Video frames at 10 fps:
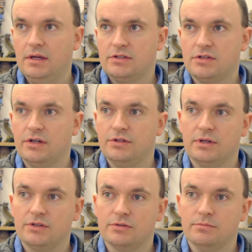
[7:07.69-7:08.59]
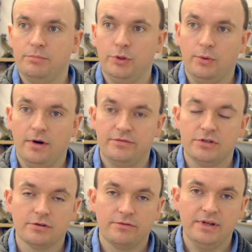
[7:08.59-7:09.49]
starting doing some boudoir
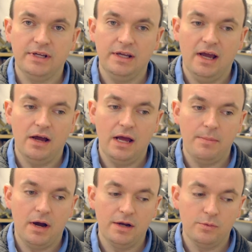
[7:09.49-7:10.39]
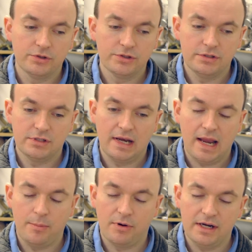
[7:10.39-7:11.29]
photography, I wanted to
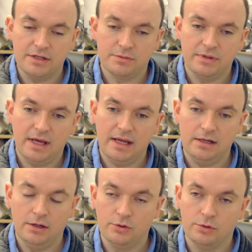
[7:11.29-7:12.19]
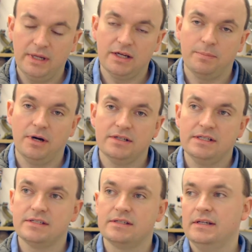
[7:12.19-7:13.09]
collaborate with a local makeup
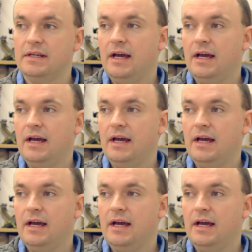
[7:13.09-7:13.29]
artist.